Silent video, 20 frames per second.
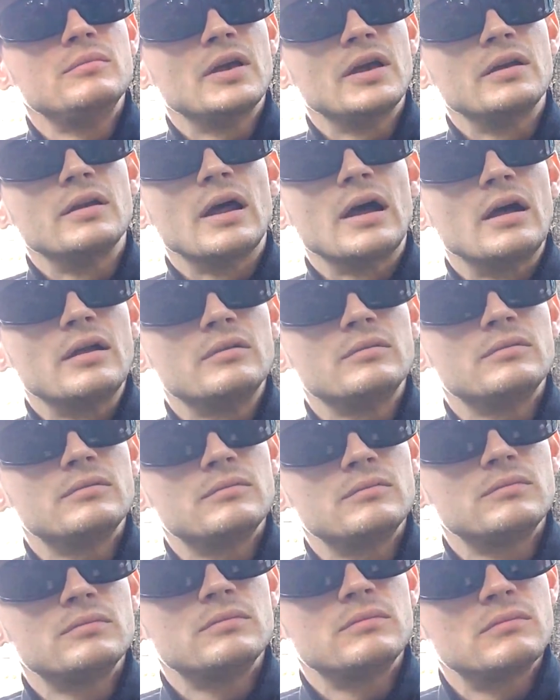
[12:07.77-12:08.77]
and
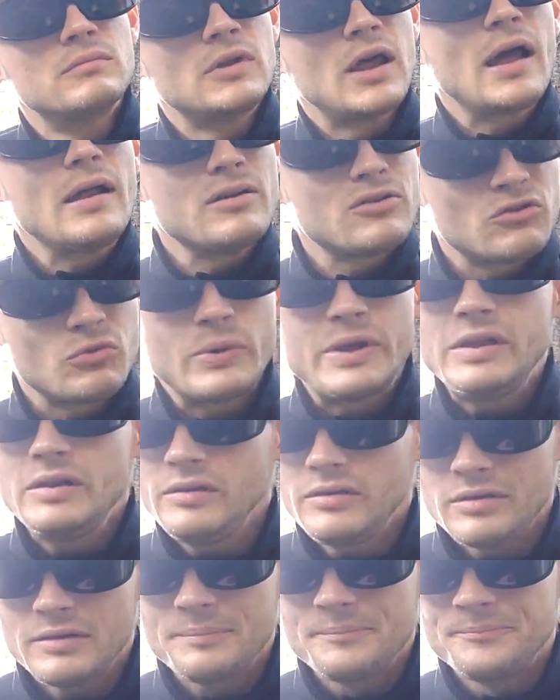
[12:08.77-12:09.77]
not sweet,
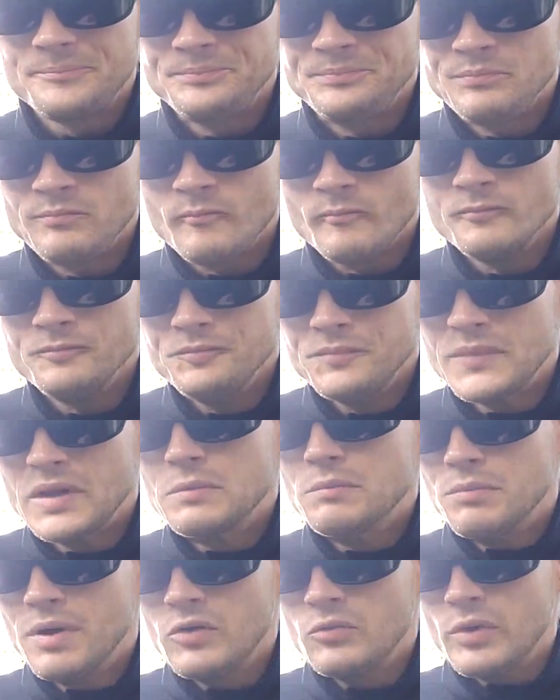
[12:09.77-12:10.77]

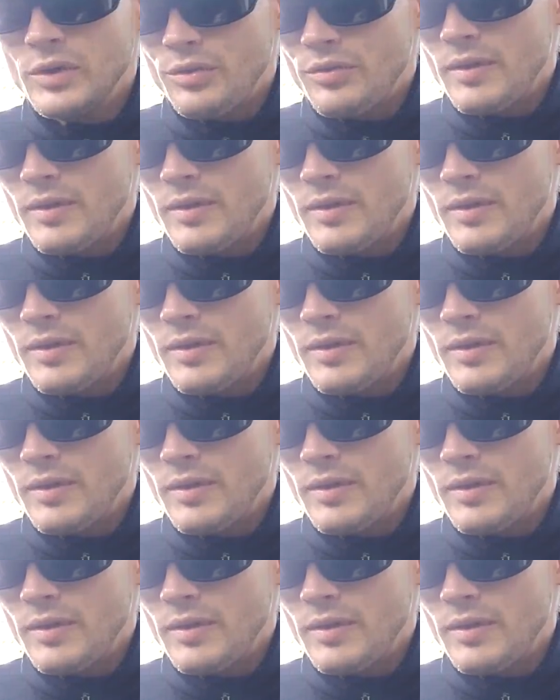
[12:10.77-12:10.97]
but with